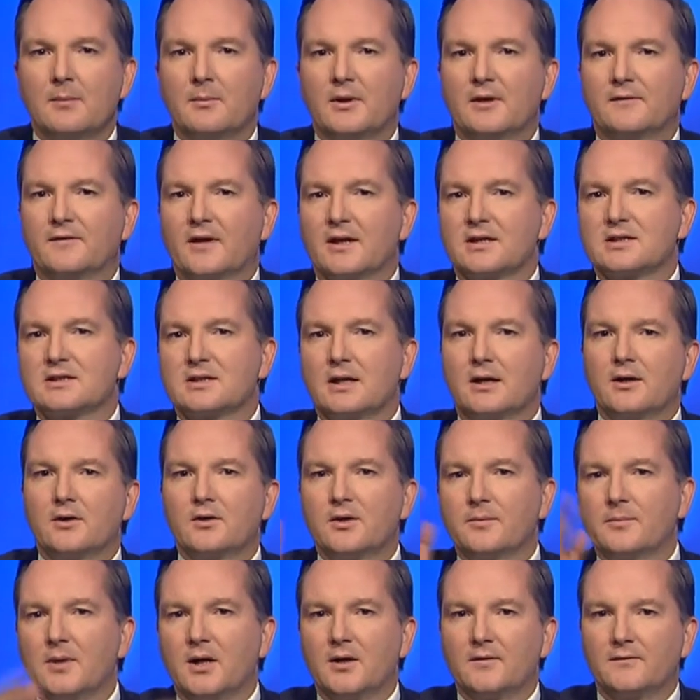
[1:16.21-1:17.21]
But if they stay
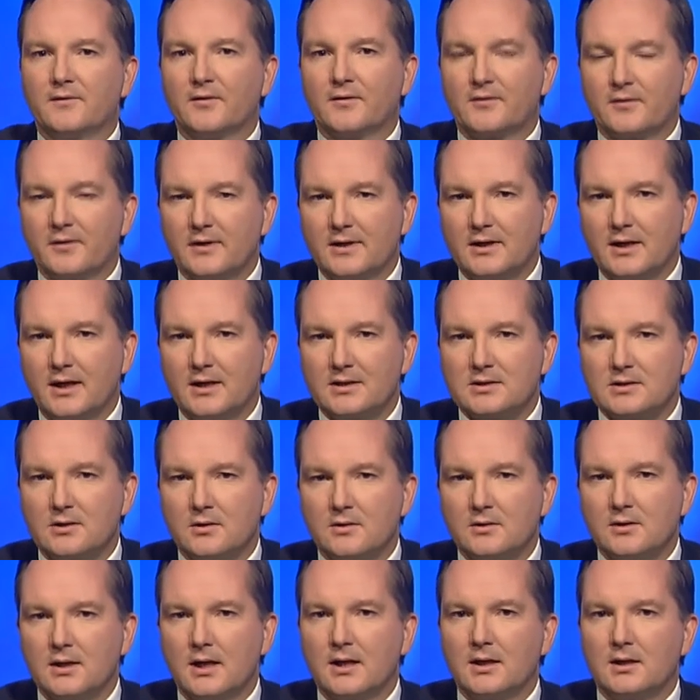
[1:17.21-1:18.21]
on the boat for 3 days
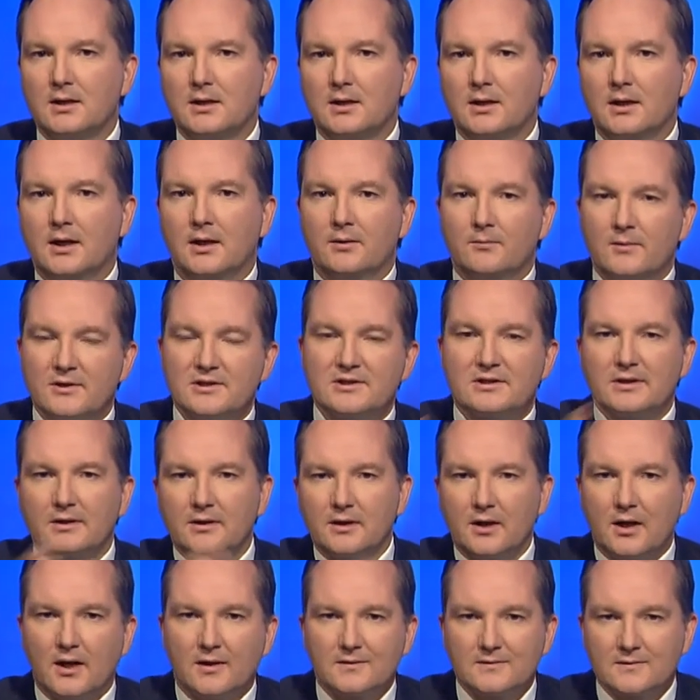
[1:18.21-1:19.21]
longer and risk
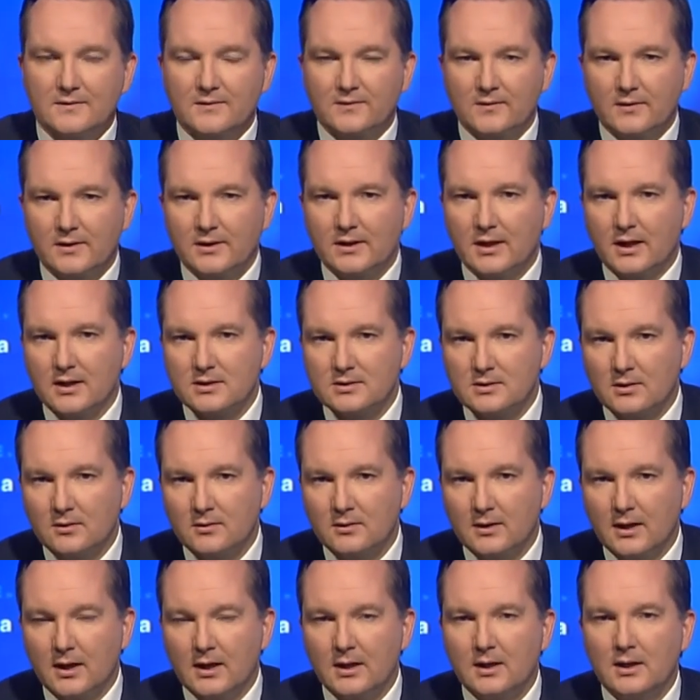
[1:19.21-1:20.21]
their lives for 3 days
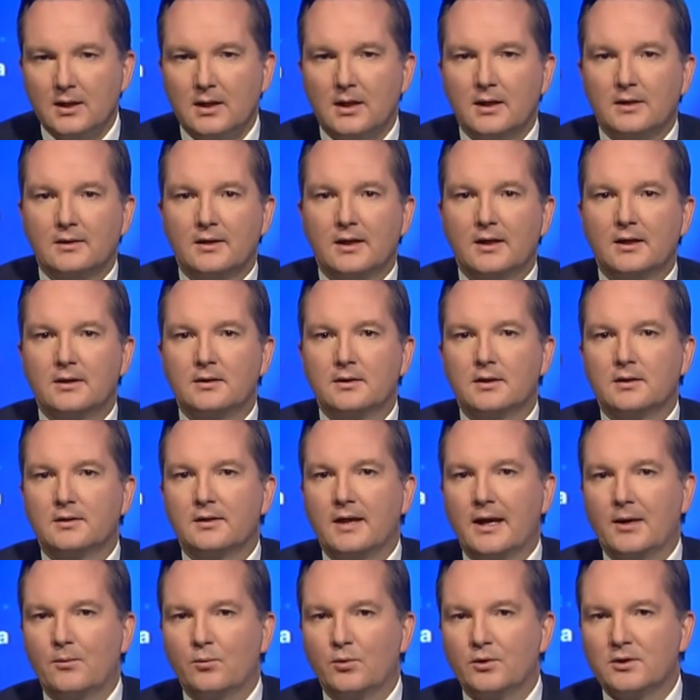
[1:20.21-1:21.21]
longer, then
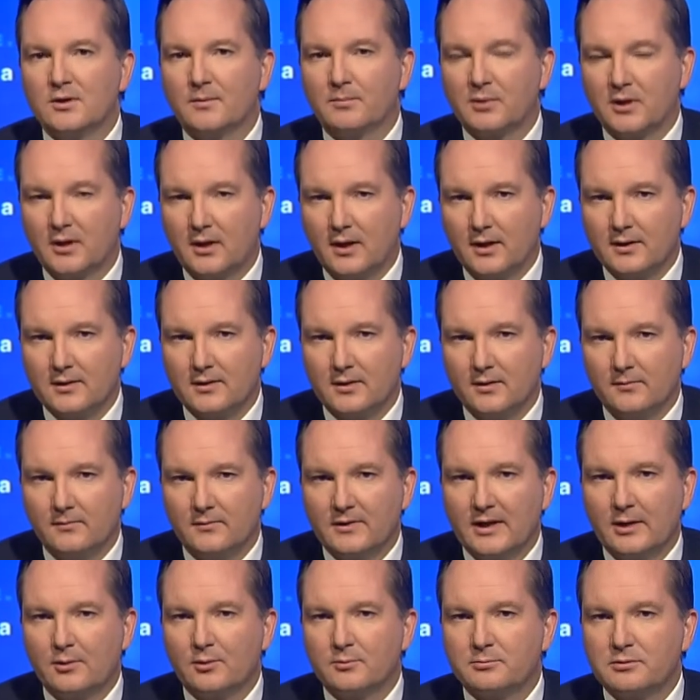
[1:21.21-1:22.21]
that wouldn't apply to
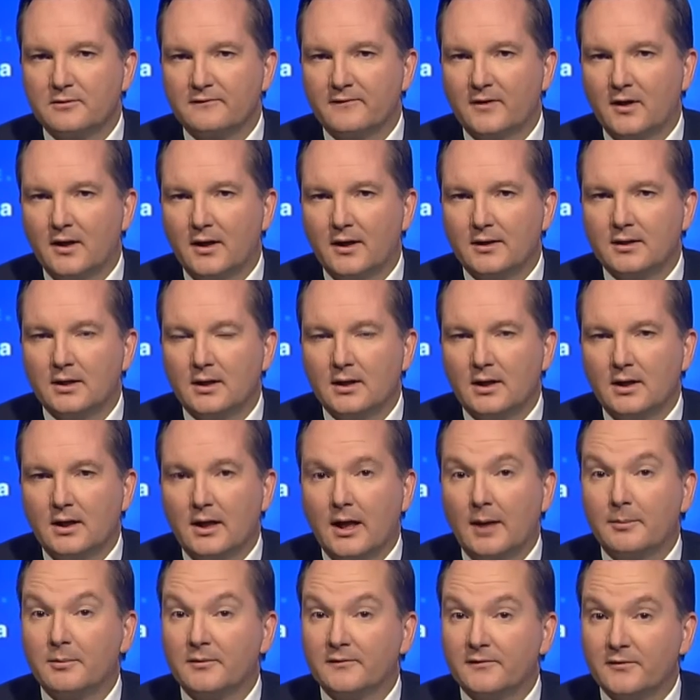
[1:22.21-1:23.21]
them. That would provide
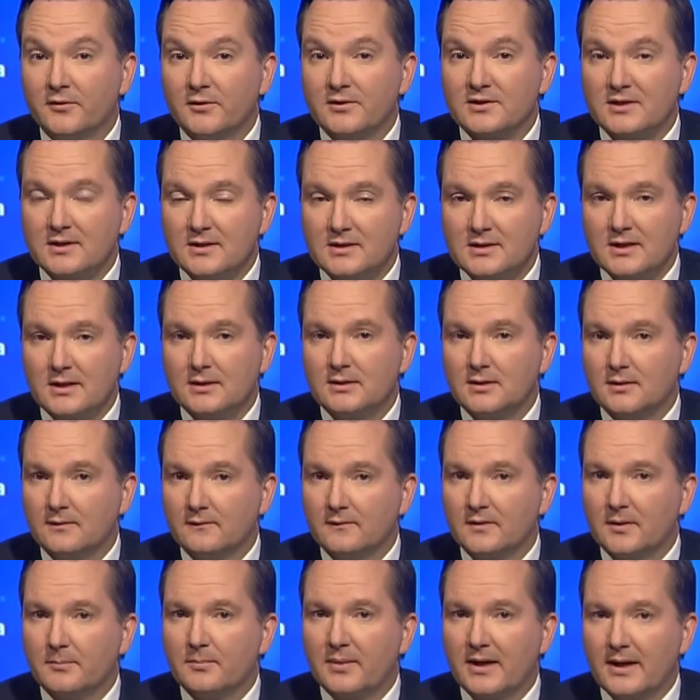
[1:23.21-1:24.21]
a perverse
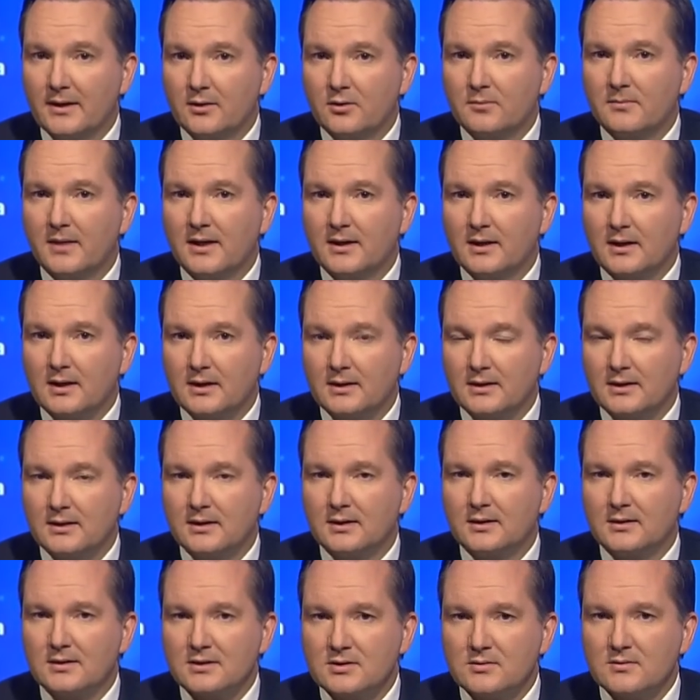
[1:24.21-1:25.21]
incentive. The panel made it clear
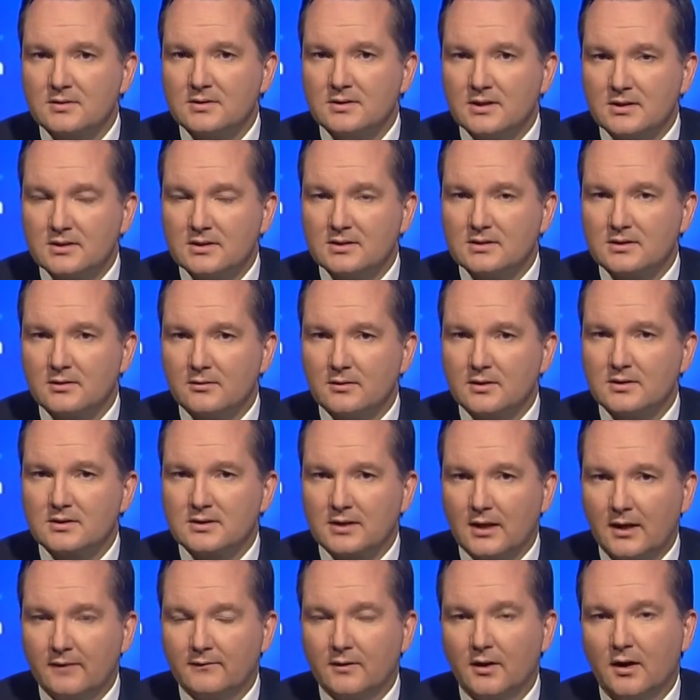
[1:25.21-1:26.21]
that this was necessary to
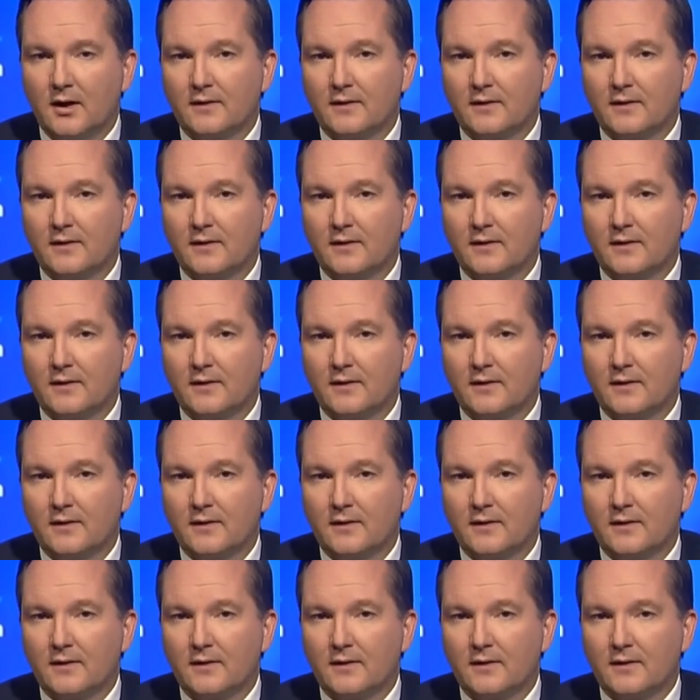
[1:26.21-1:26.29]
save